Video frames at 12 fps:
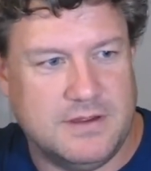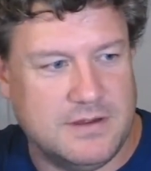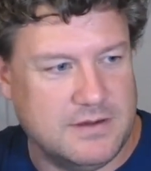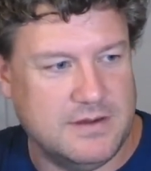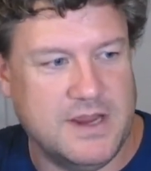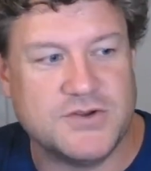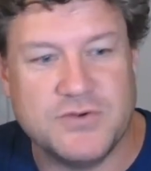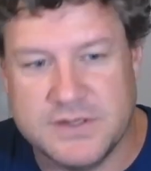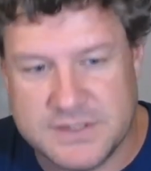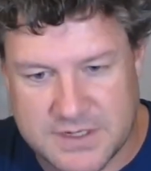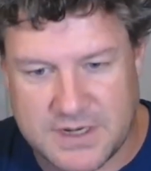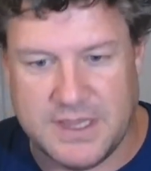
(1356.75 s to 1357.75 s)
entry
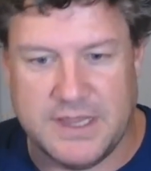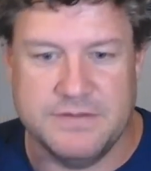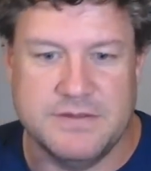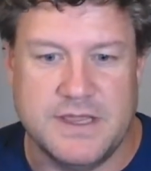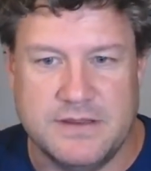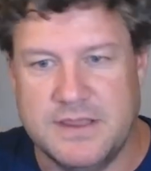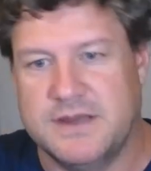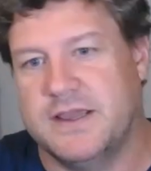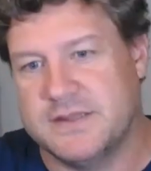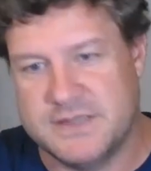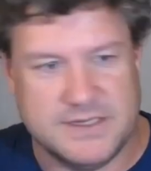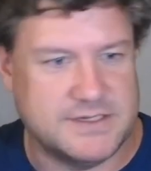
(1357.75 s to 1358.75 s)
into the cloud, and then their
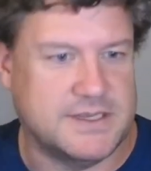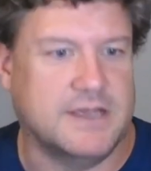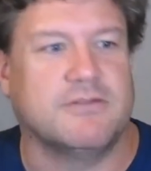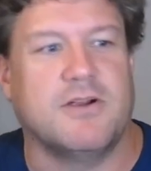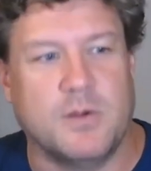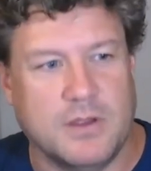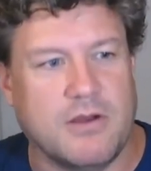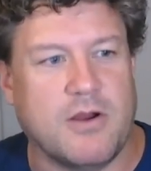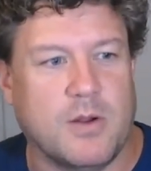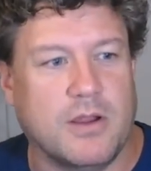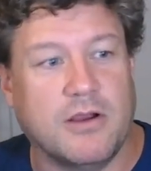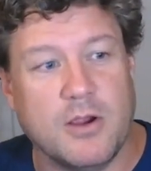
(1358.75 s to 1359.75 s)
data sets start growing and
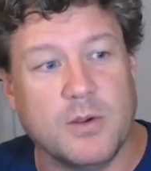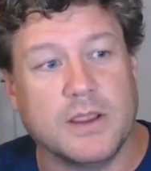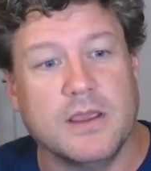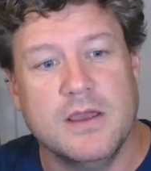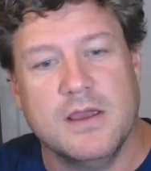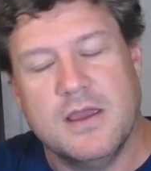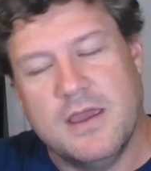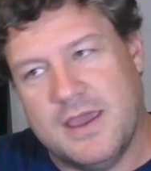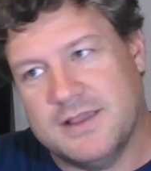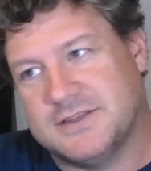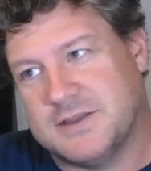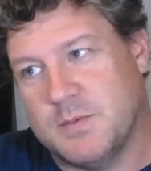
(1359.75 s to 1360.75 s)
growing and growing.
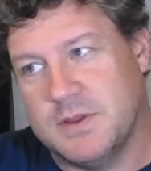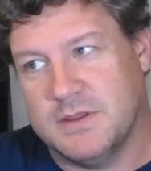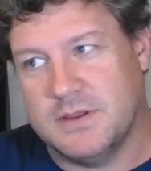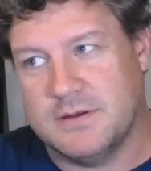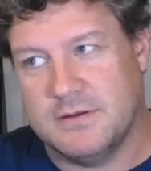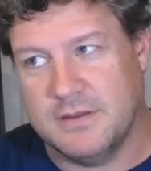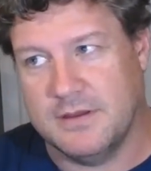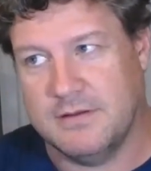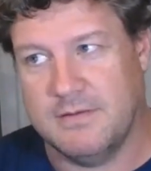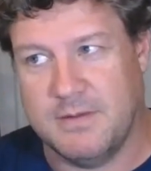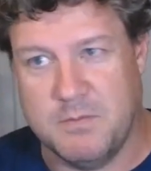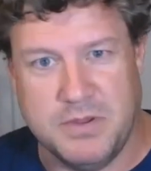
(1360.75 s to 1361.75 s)
It's something that
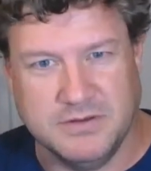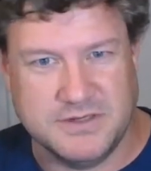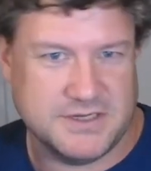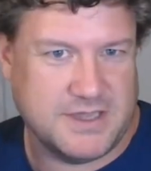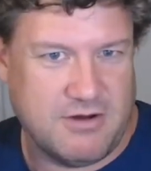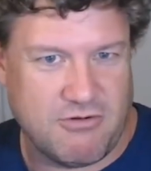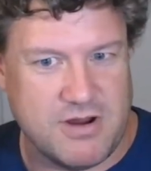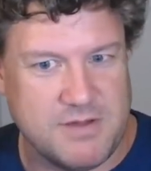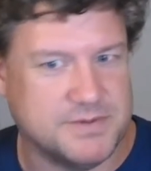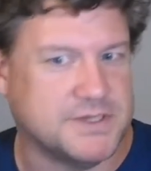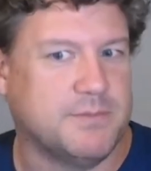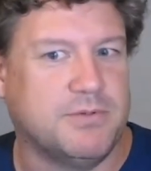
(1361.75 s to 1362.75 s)
the bill just
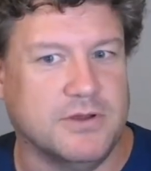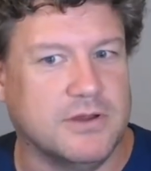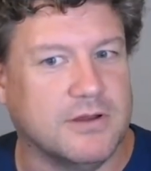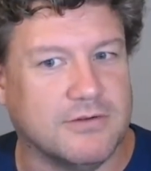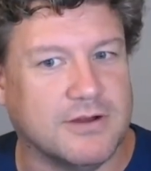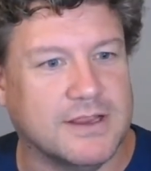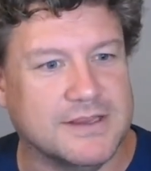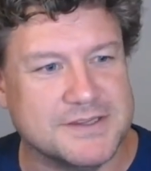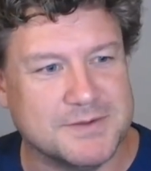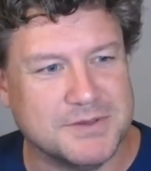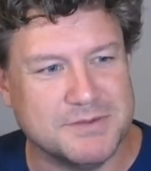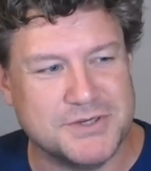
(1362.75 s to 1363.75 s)
creeps up on you, right? And
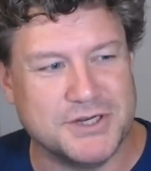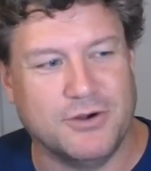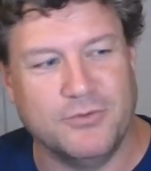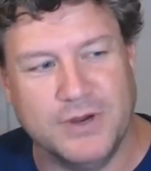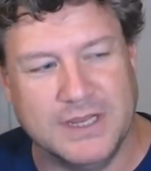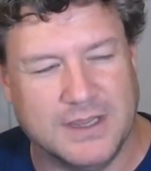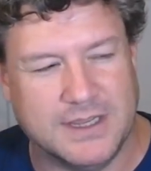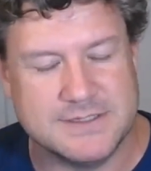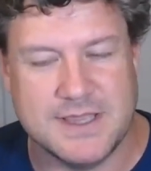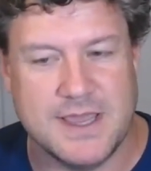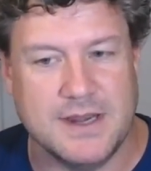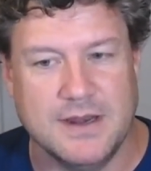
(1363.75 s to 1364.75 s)
sometimes you don't realize
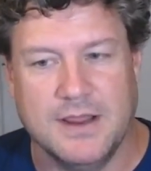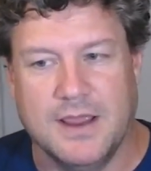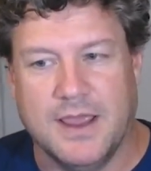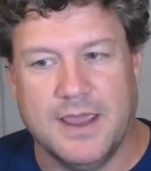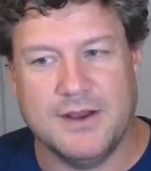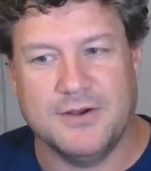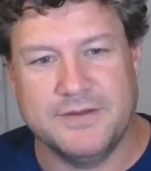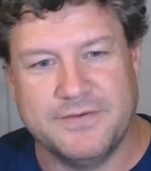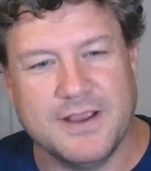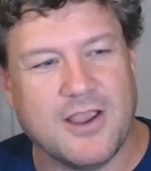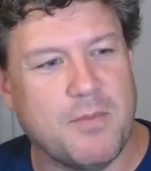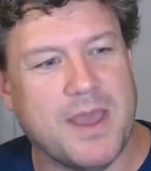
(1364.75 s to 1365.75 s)
that, hang on, if
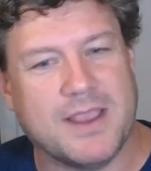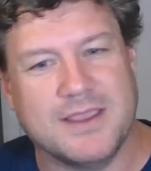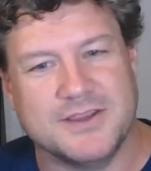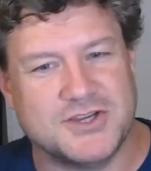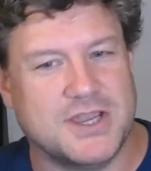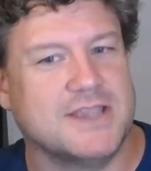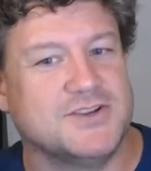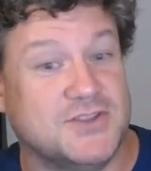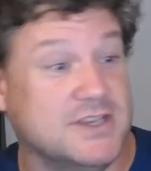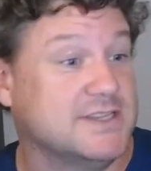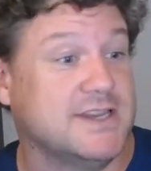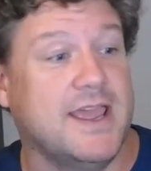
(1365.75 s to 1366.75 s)
I go back and change
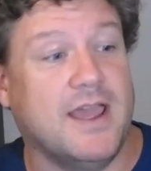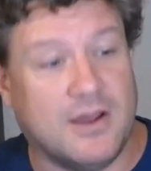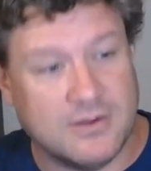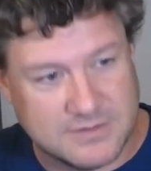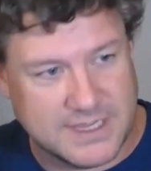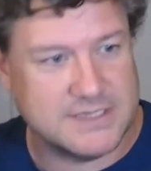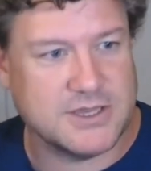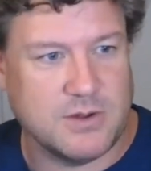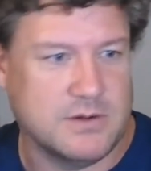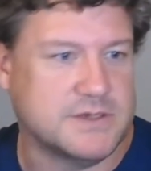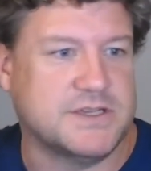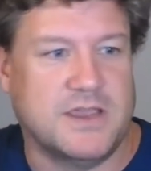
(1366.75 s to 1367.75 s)
this now, that's
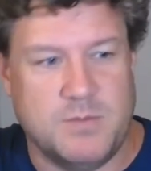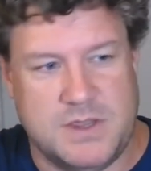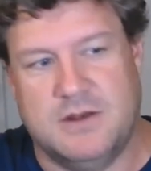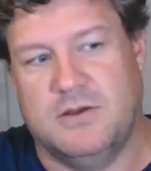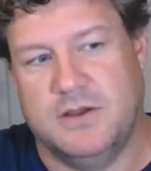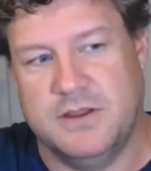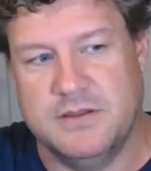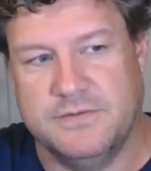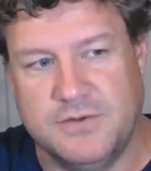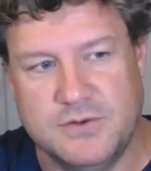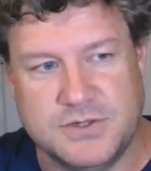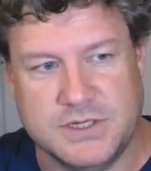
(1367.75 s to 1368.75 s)
going to save me a lot in the
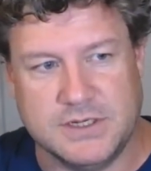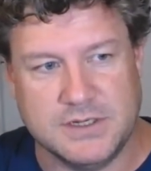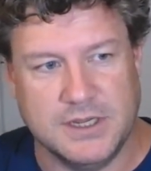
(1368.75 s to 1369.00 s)
future.